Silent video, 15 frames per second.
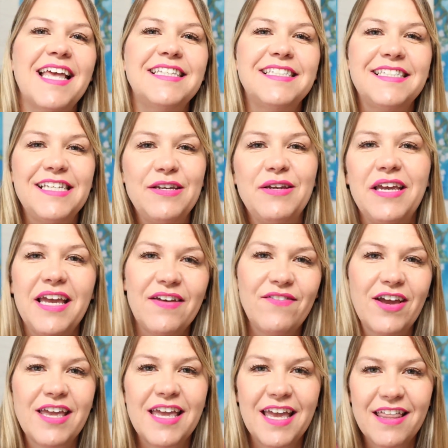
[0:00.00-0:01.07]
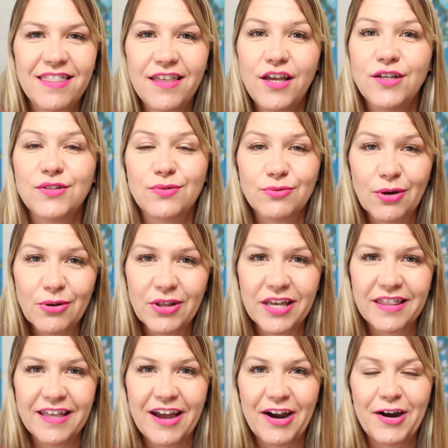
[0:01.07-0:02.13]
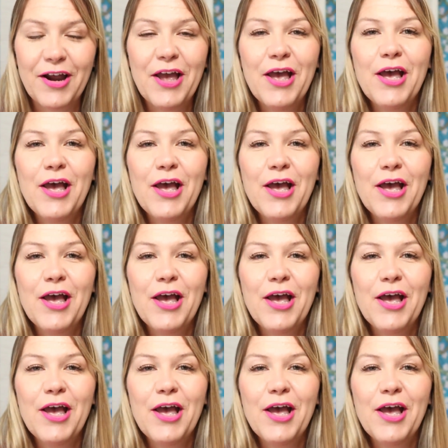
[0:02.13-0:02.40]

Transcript: and see if I can get things rolling there.